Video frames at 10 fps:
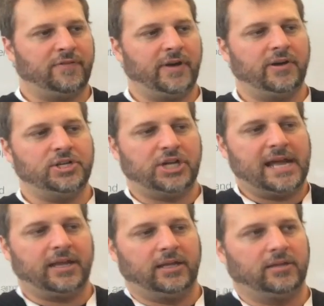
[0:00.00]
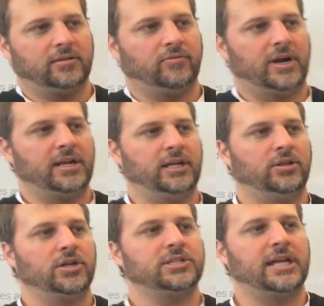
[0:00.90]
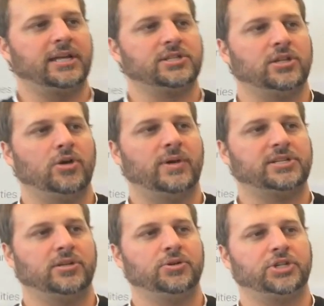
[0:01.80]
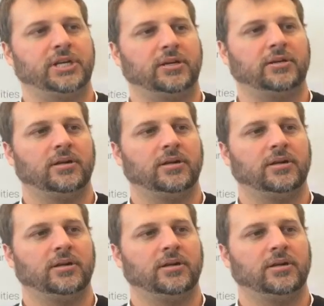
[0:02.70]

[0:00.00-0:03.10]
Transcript: are very jaggy, right? It looks like it's low resolution.